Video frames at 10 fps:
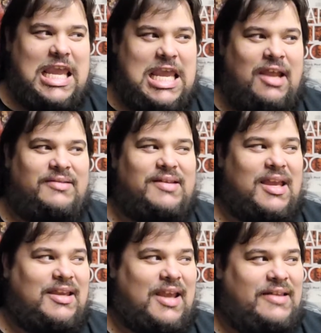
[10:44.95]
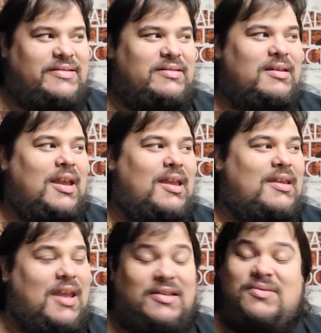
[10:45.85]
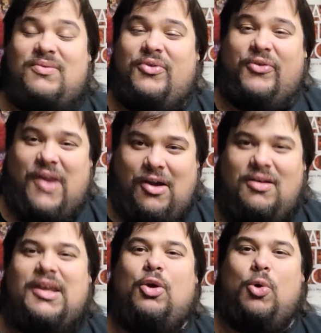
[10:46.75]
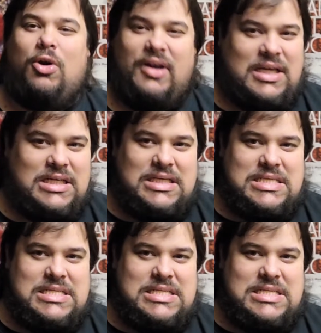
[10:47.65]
it's it gets it gets fairly gory